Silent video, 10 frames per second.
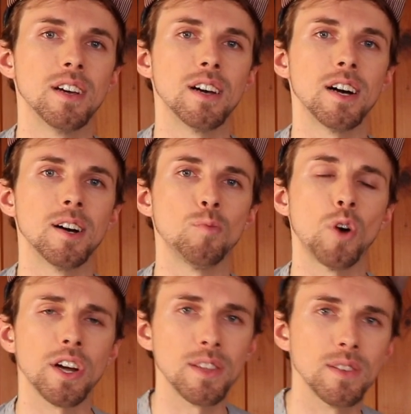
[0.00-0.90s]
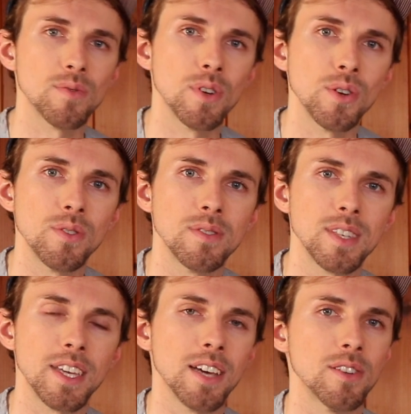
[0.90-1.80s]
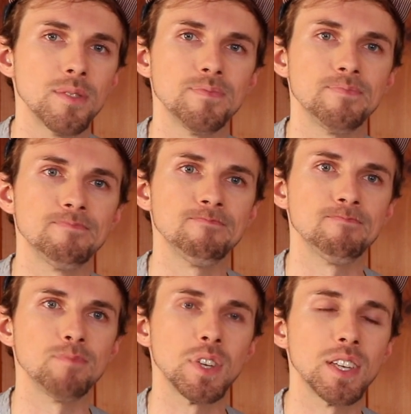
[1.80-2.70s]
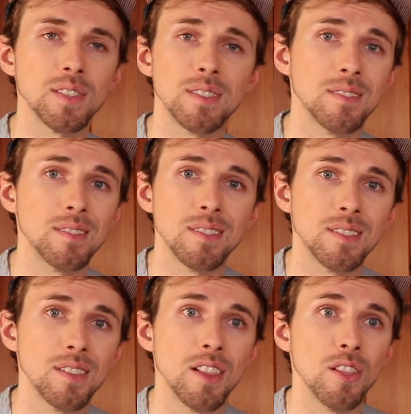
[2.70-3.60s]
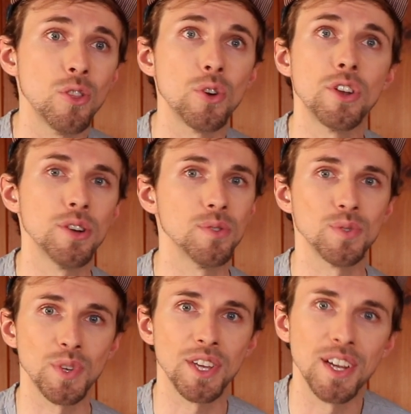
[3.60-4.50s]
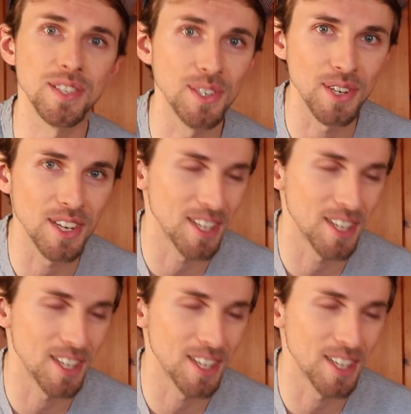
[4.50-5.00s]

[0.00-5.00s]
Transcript: um, walking this road together because Lord knows we cannot do it